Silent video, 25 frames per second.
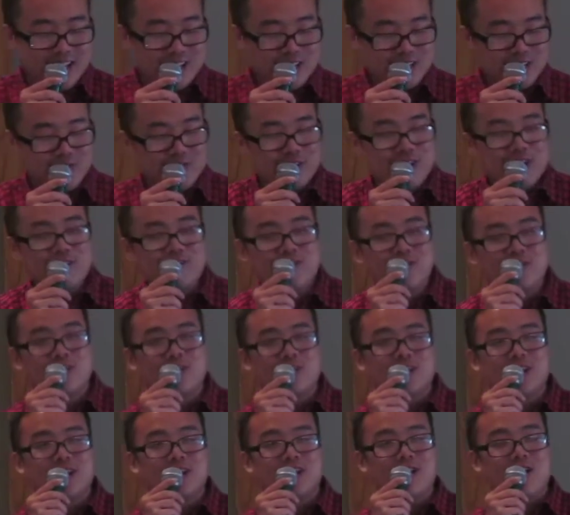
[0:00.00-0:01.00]
is
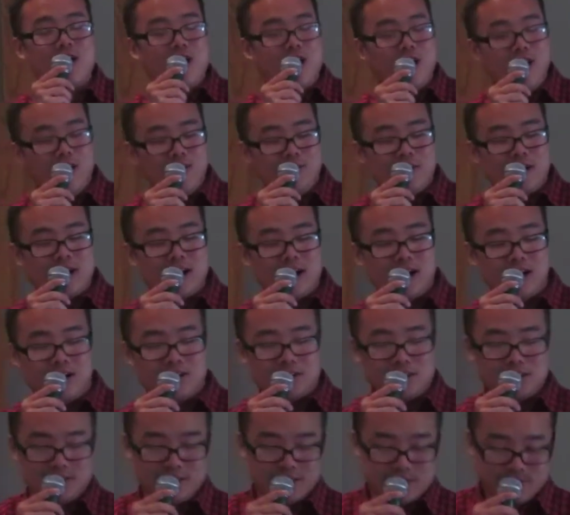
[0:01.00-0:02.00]
faithful in all my
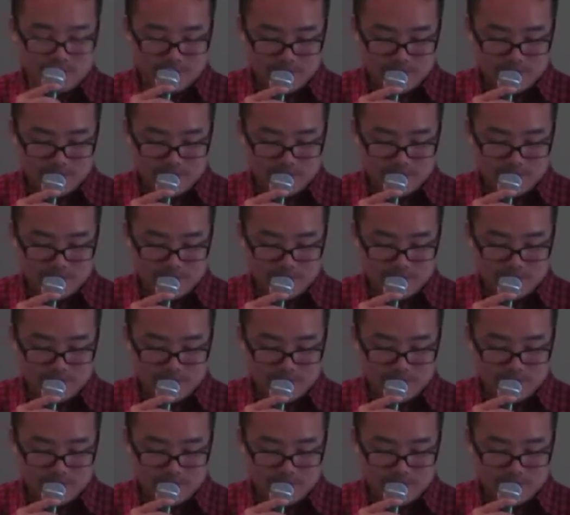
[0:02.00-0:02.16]
house.